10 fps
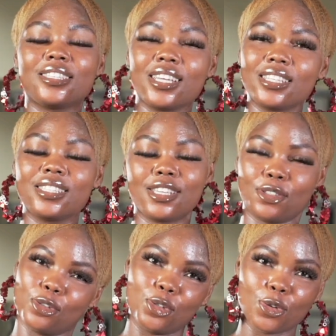this
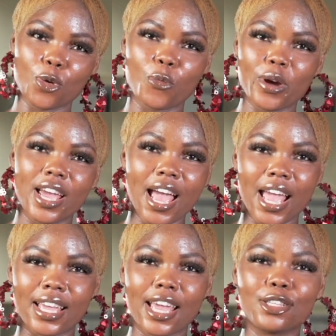is a show where
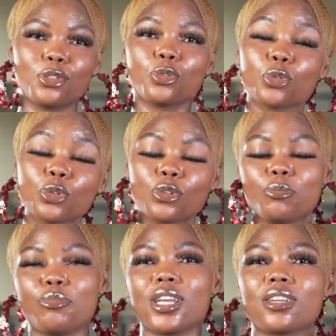I get
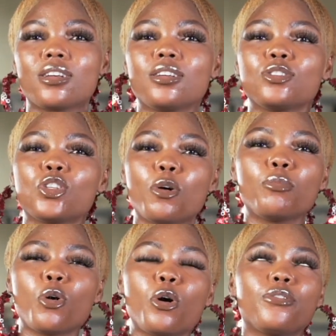to bring some
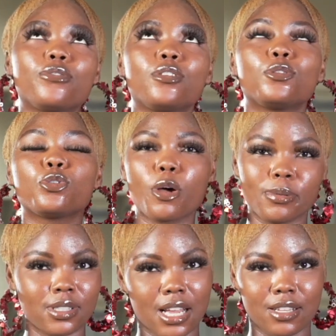of the top
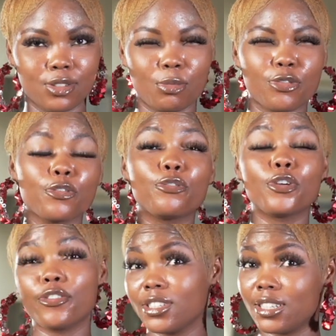stars, some of your
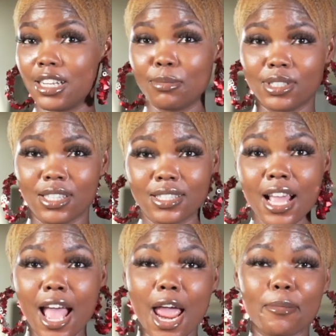favorite celebrities.
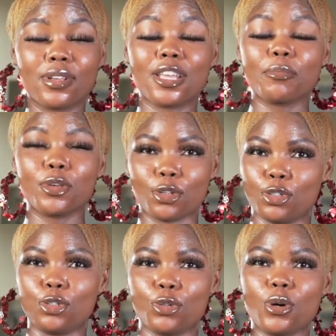I bring them here on the
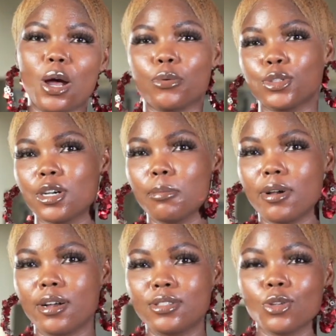show and we talk
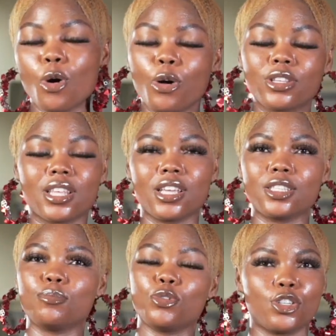about all
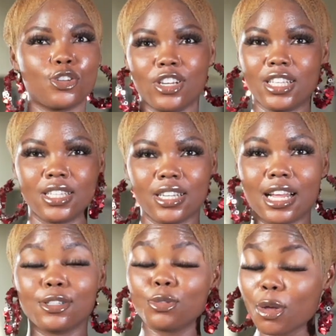things music related.
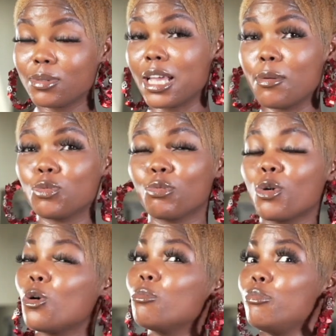And sometimes we
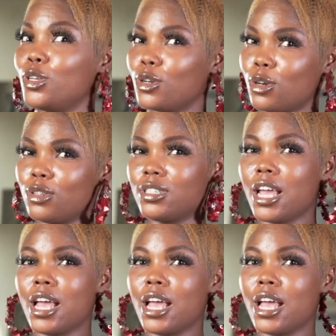go beyond,